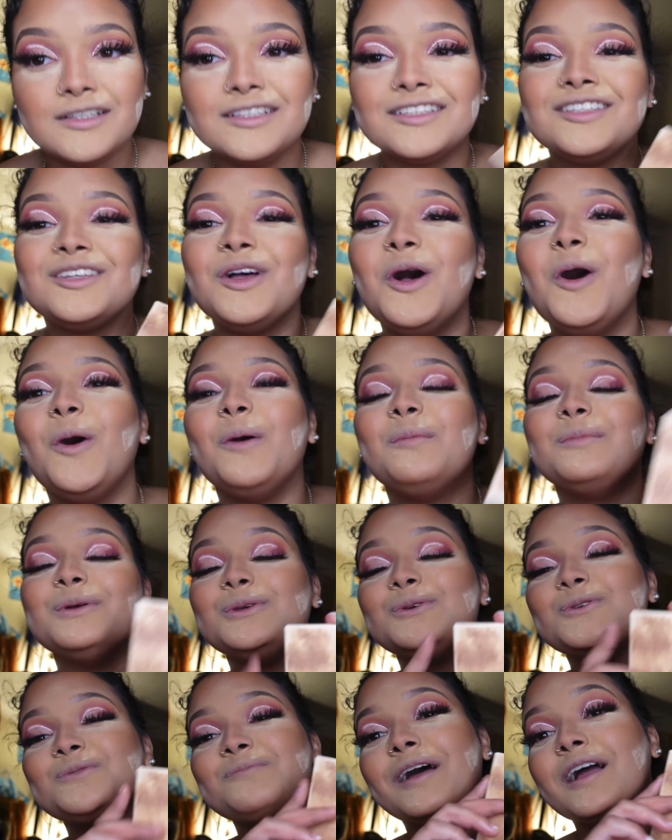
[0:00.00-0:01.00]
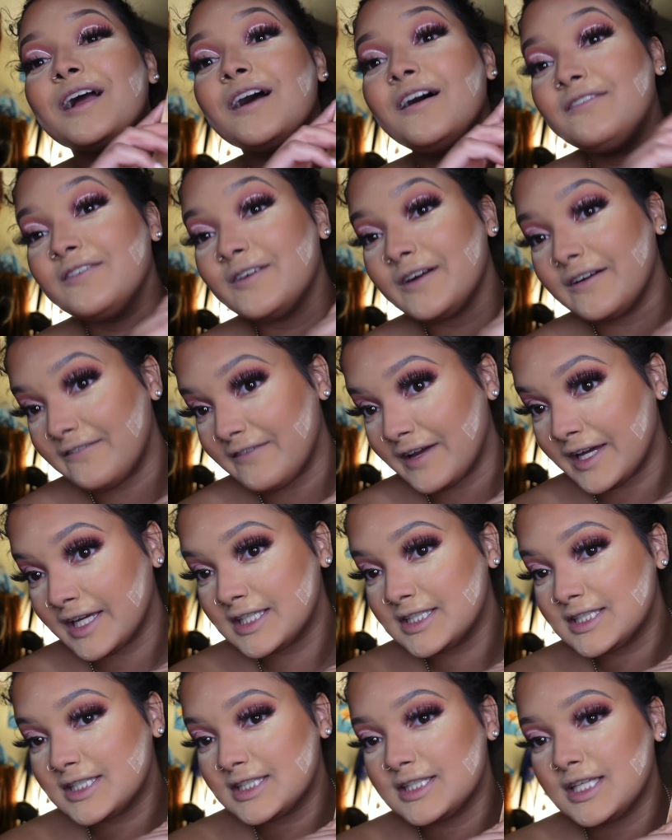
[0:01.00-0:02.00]
So I'm gonna use my Cover
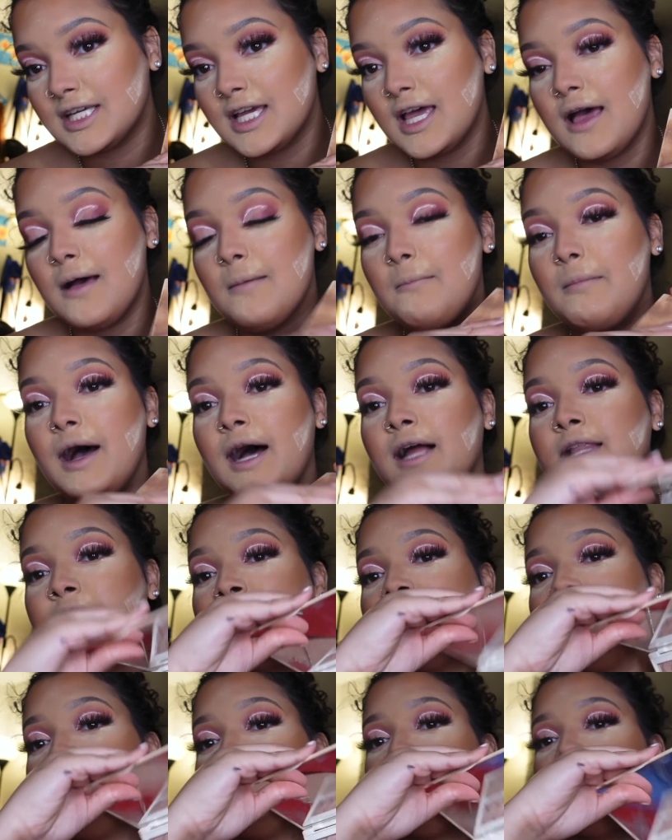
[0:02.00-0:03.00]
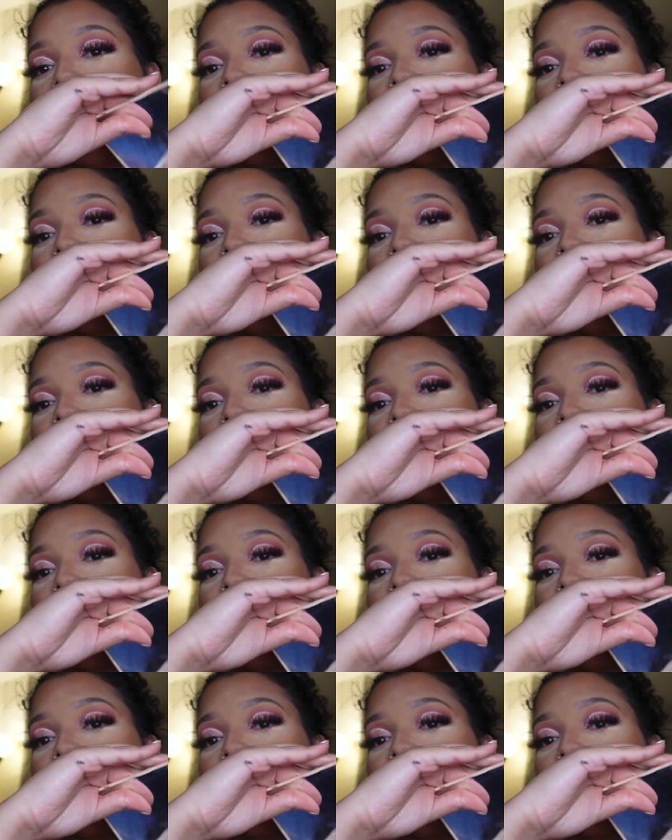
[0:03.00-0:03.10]
FX palette,